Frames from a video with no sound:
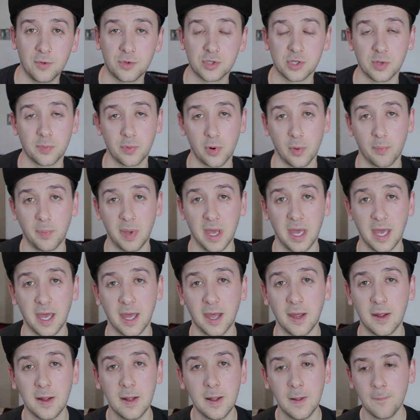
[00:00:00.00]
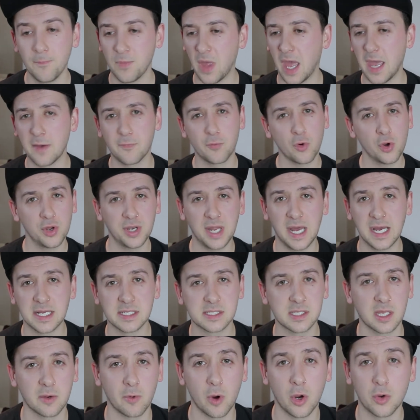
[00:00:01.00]
to prepare. Everyone has
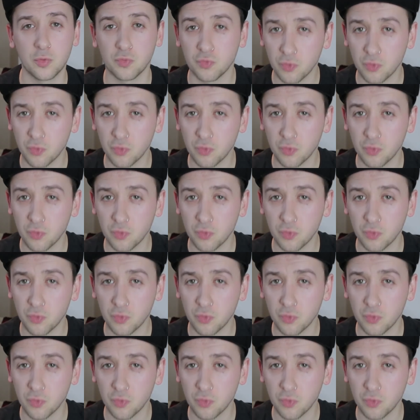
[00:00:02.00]
their own